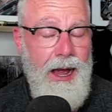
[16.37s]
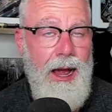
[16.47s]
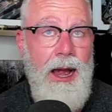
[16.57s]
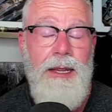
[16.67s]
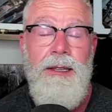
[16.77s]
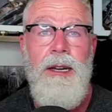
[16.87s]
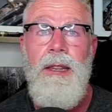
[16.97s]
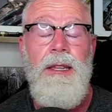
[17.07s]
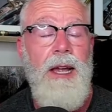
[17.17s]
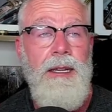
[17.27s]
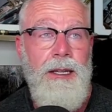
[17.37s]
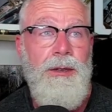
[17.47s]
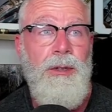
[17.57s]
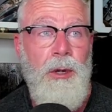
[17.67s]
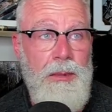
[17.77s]
I did a I did
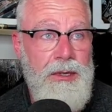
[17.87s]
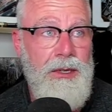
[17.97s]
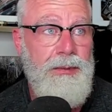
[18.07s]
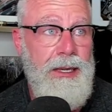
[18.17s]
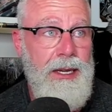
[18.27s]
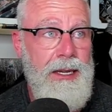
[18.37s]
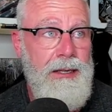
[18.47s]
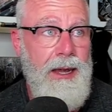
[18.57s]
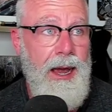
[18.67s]
so much this weekend.